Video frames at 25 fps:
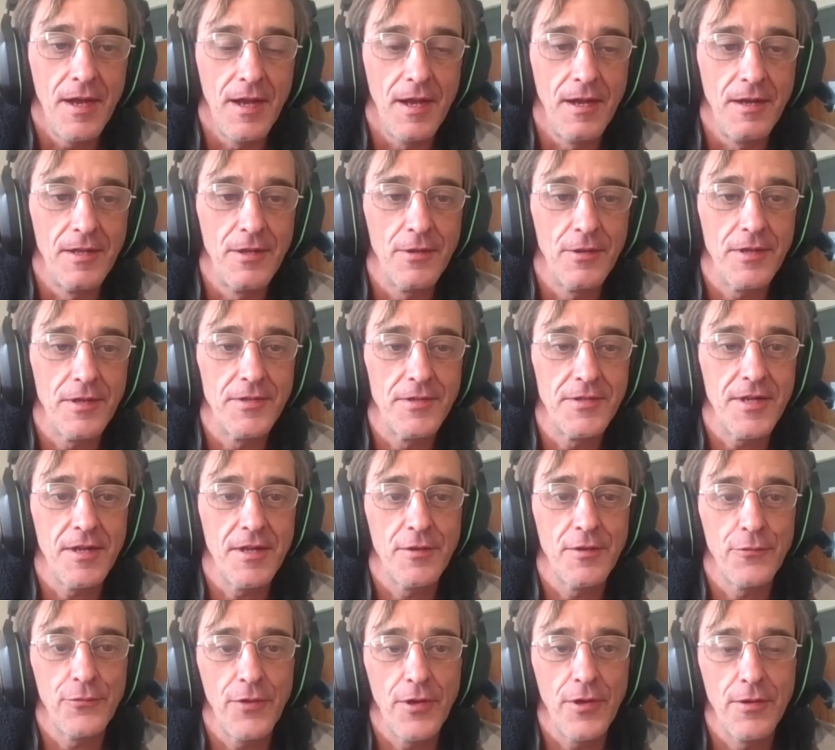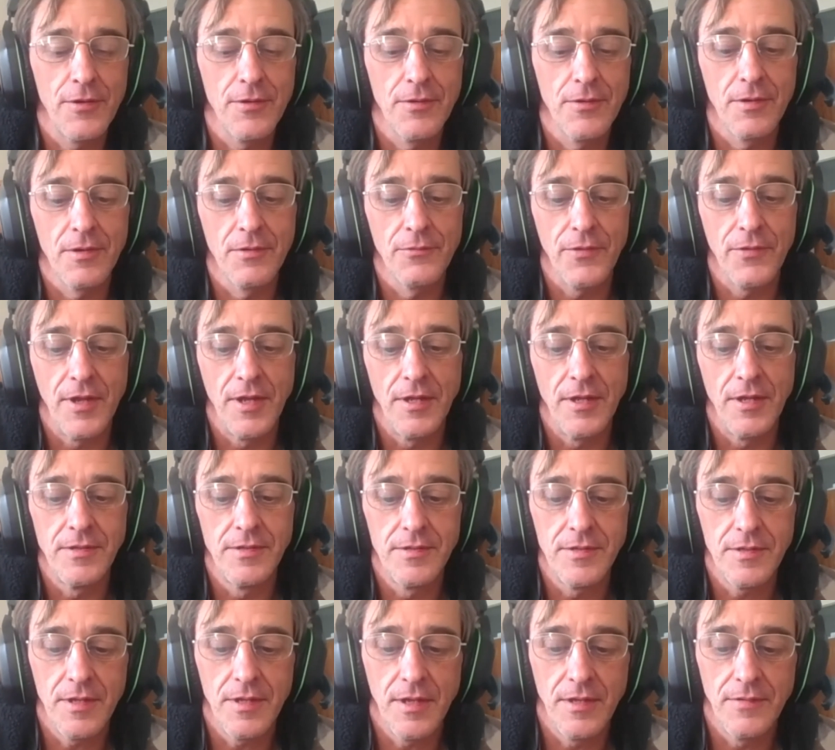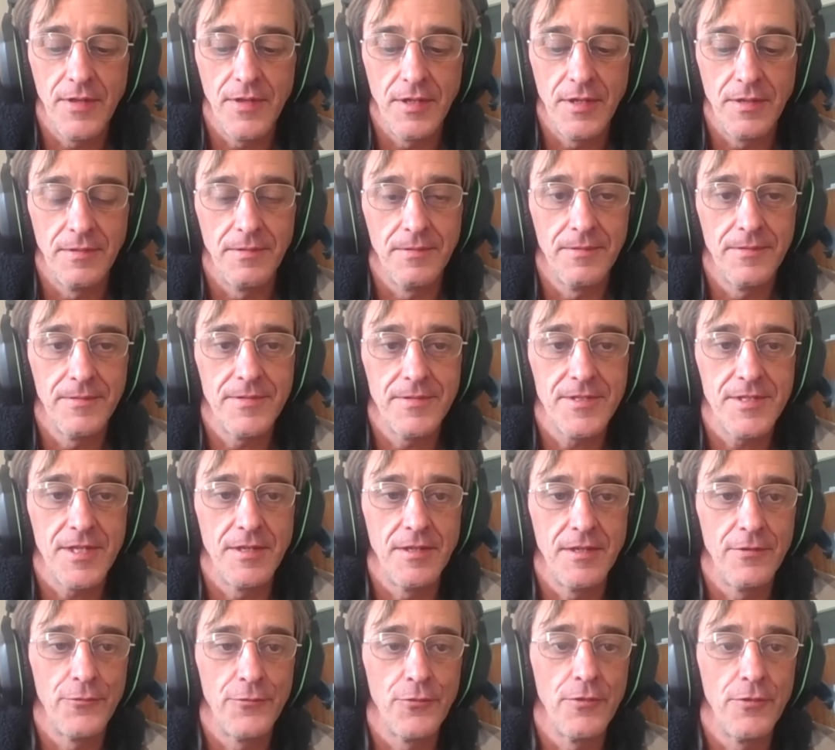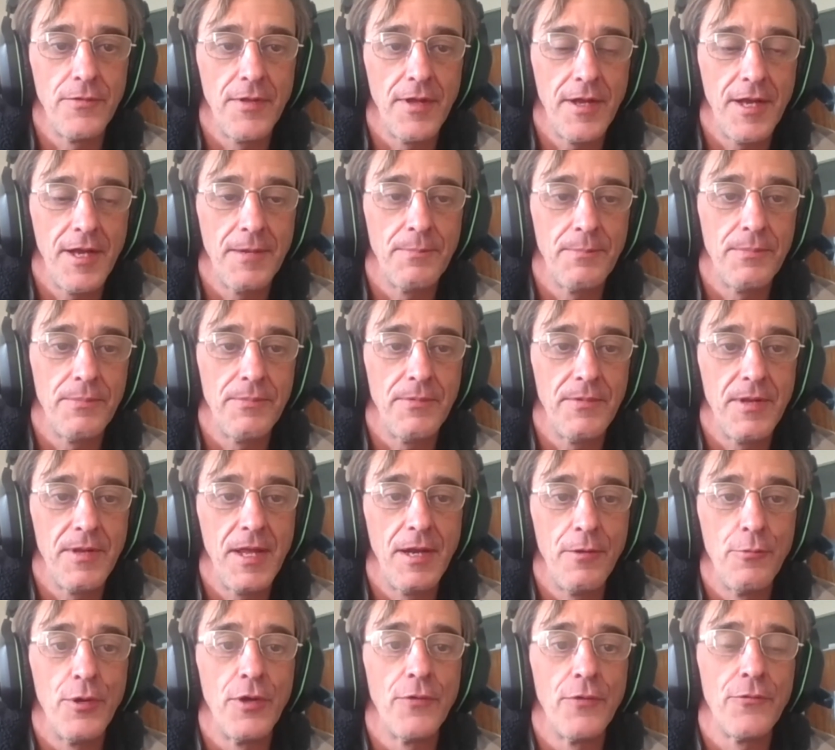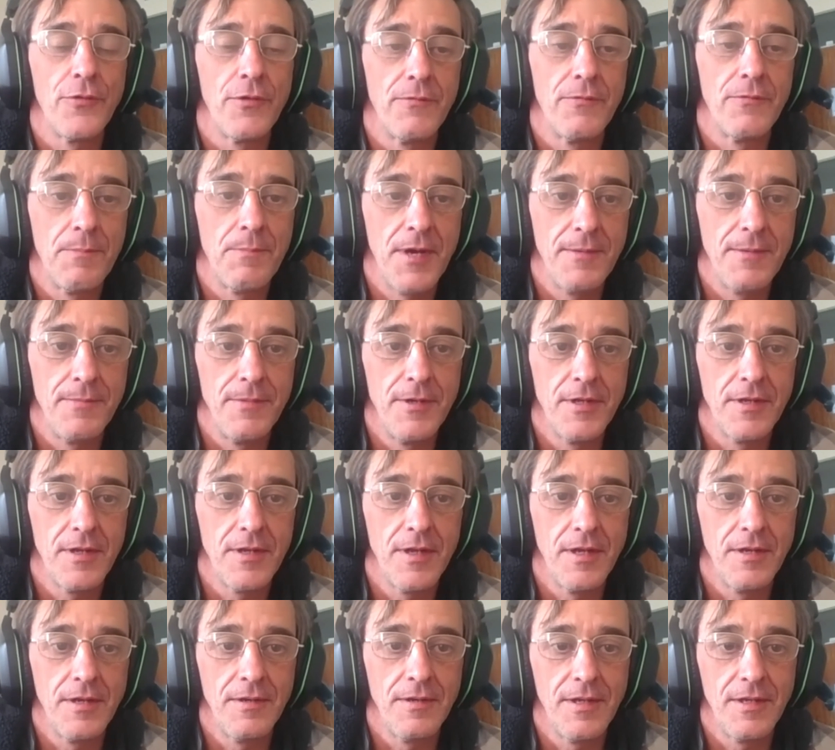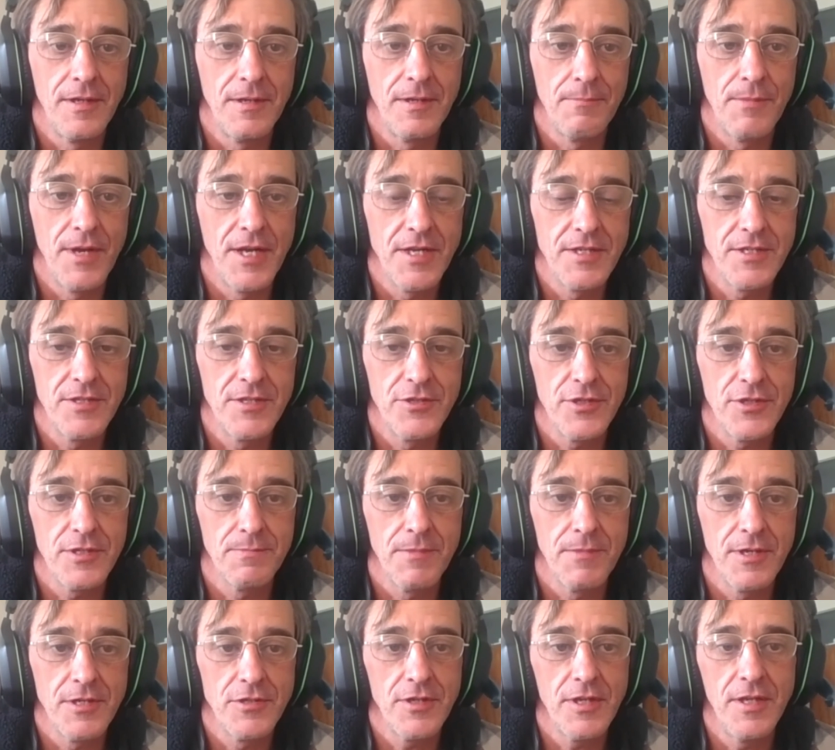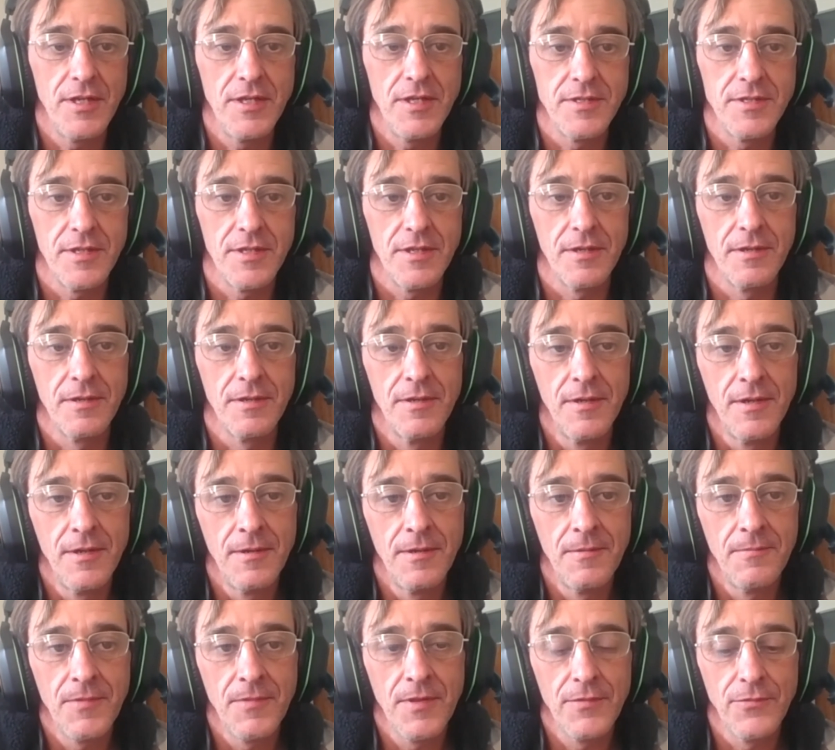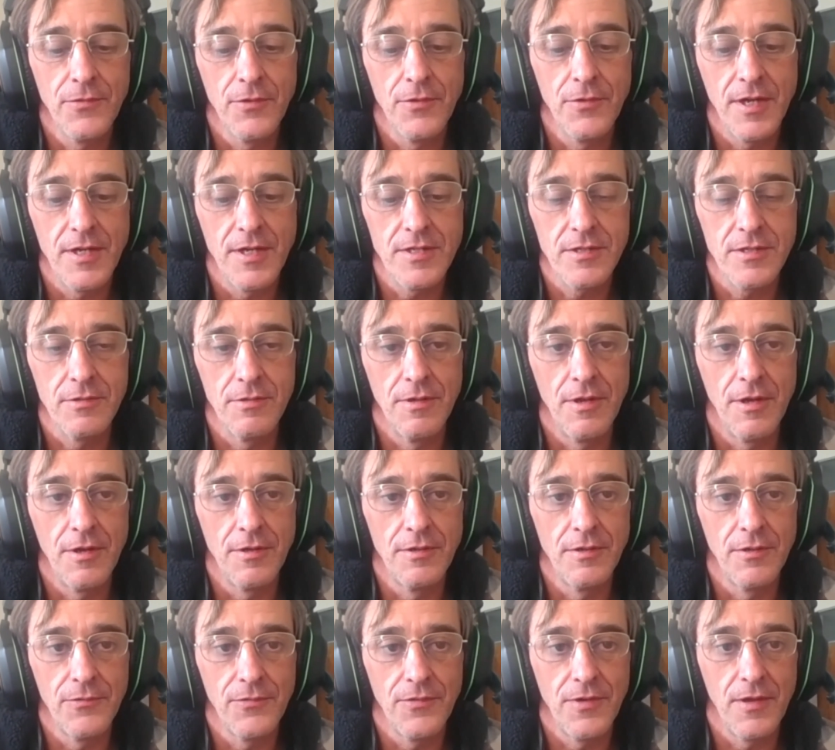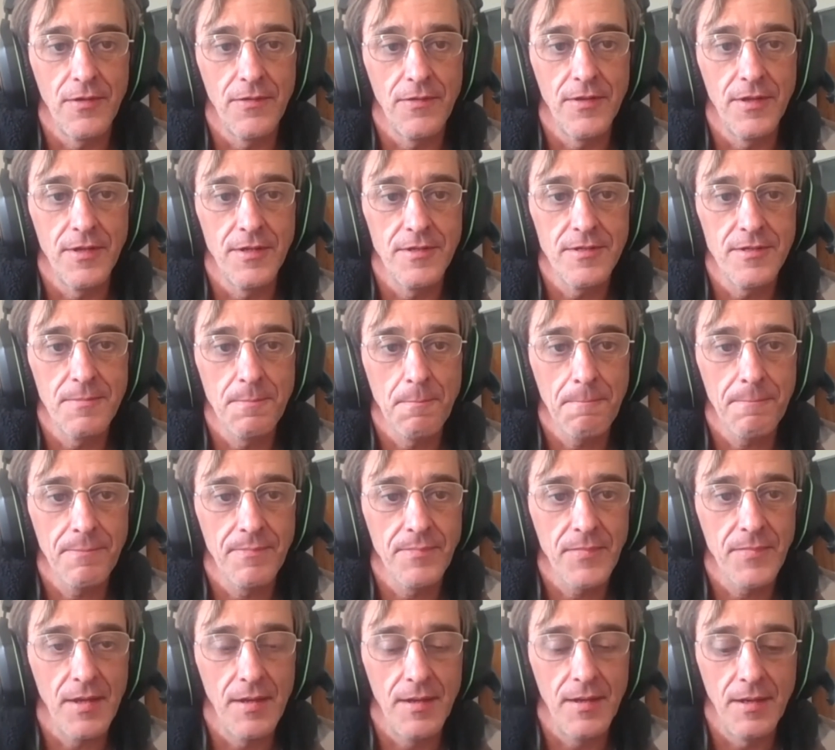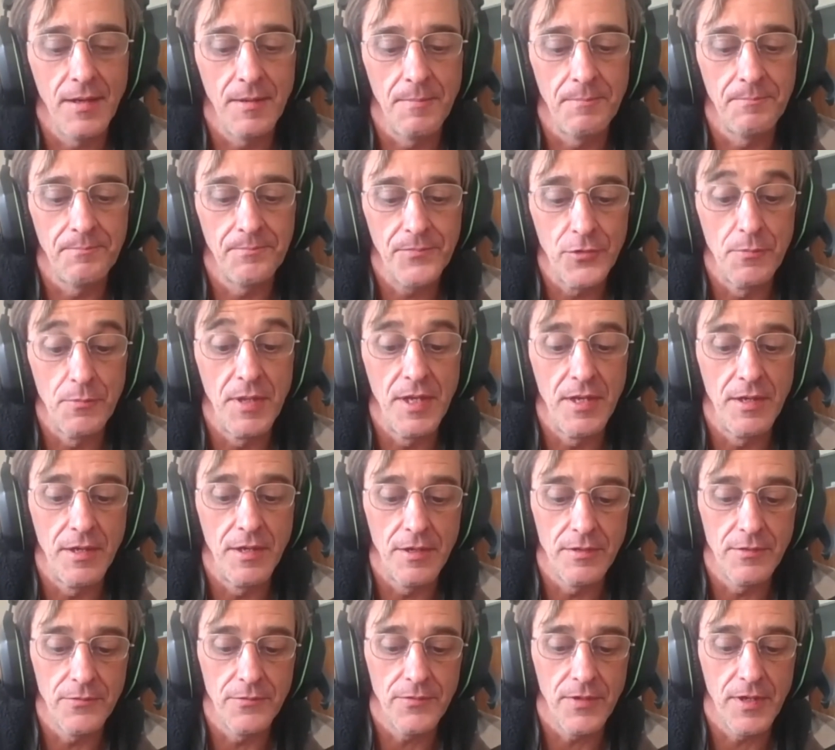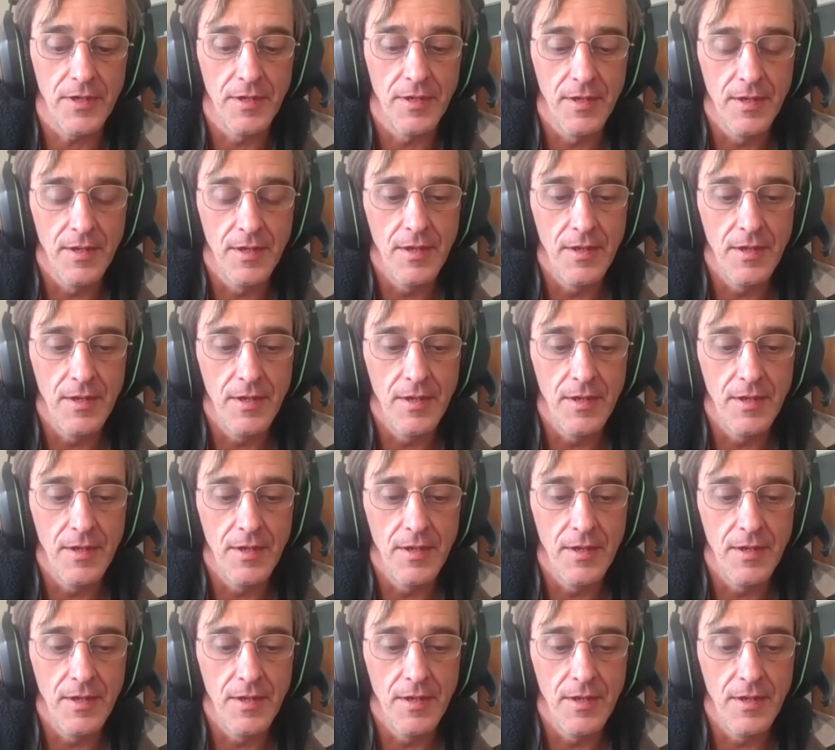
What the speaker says: you can take a photograph and then send it through the app, anyone from the public, and it makes it just much easier for us to notify things, to be notified.